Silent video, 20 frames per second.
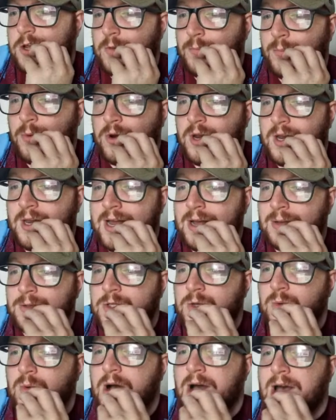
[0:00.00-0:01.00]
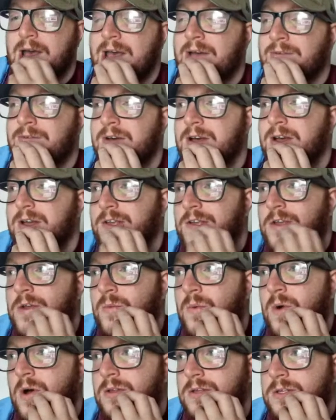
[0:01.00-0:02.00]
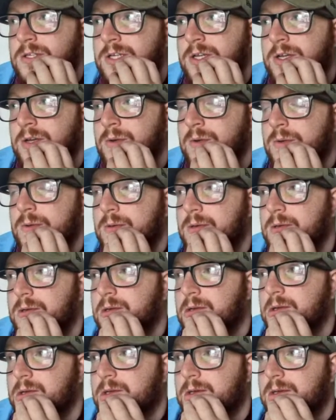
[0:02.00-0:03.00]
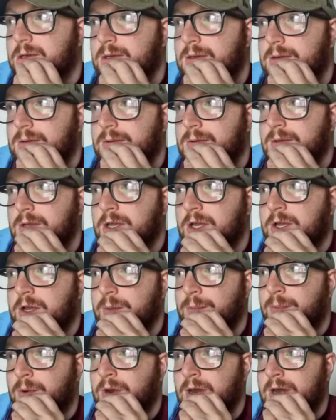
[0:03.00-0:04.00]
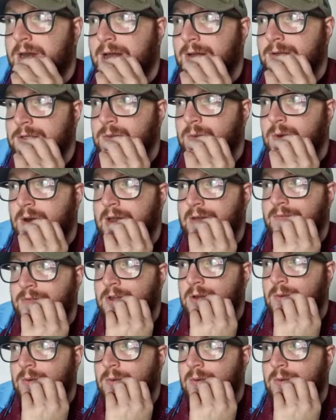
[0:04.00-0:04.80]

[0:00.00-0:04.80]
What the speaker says: put it down to whatever you want to. You can put it down to whatever you